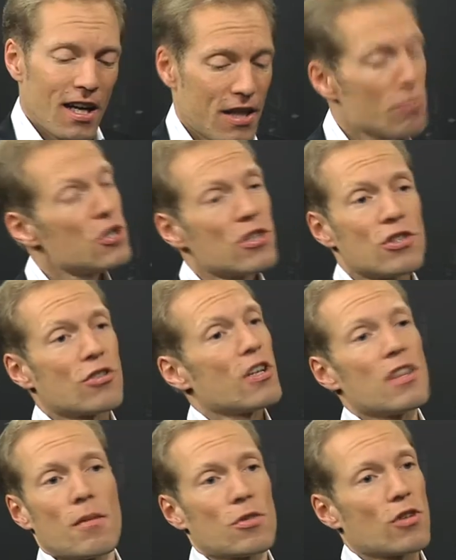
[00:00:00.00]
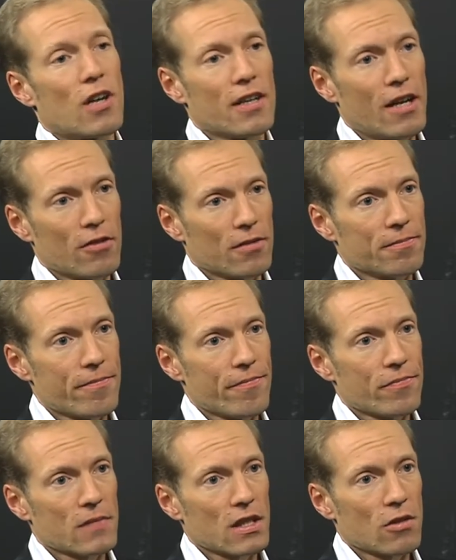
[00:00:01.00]
And then we just treat them trial and error.
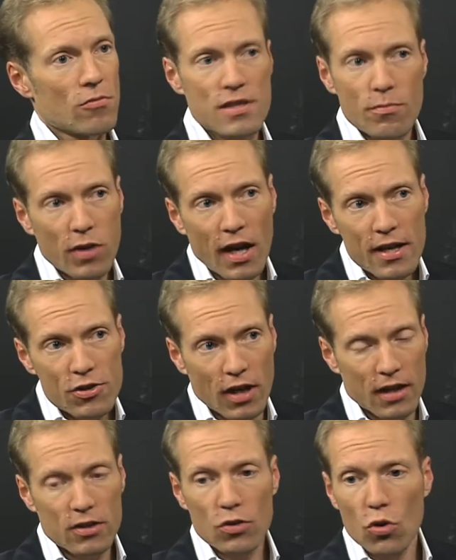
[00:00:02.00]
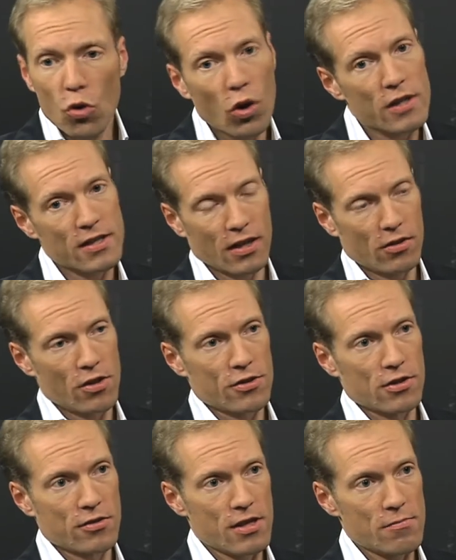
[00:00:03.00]
We supply a drug or a
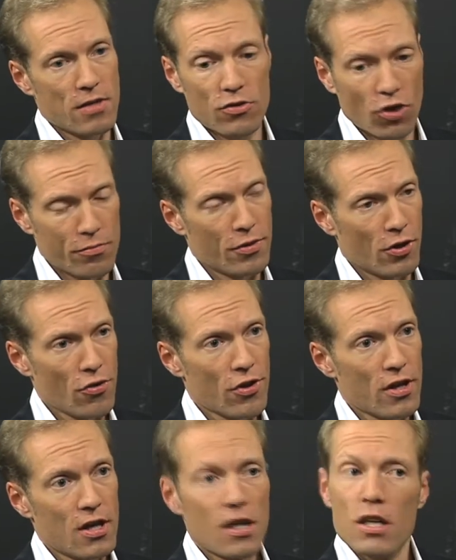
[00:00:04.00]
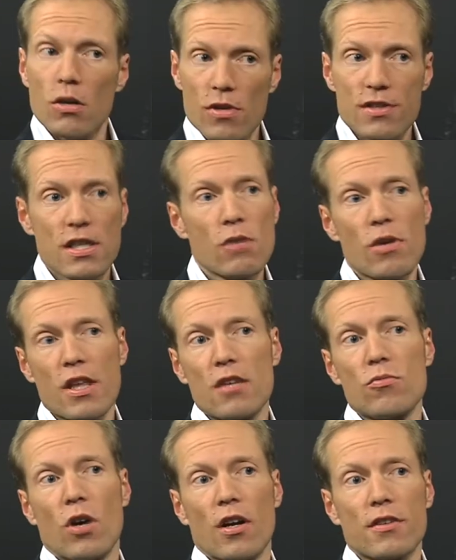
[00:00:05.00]
psychological treatment or both, and we see whether
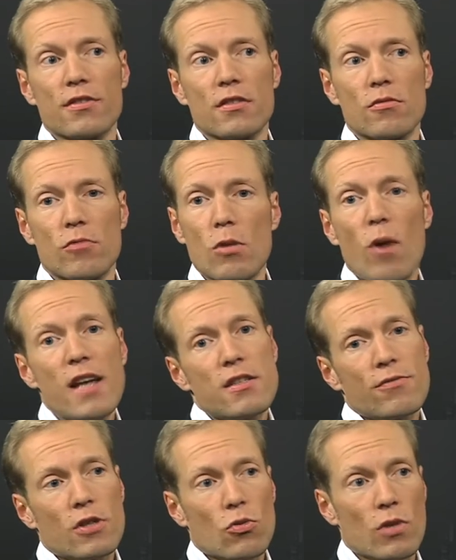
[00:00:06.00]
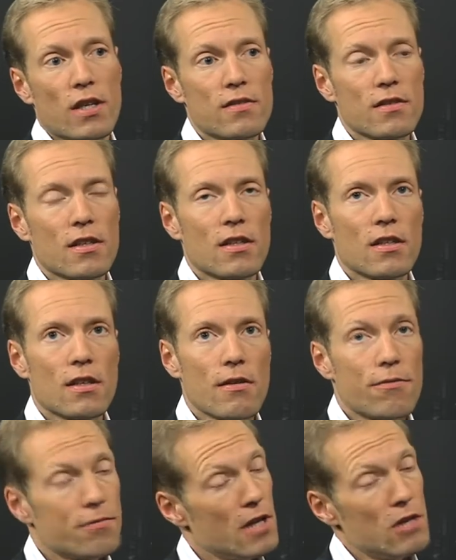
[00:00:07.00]
it works. We wait a few weeks.
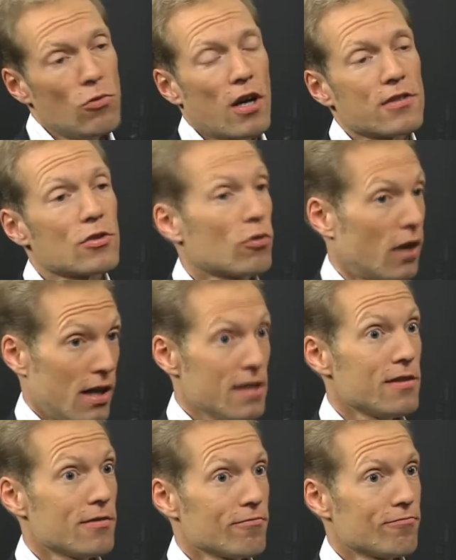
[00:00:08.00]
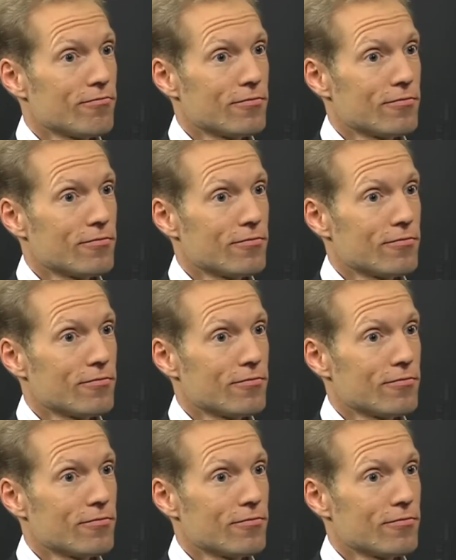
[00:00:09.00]
If it works, great.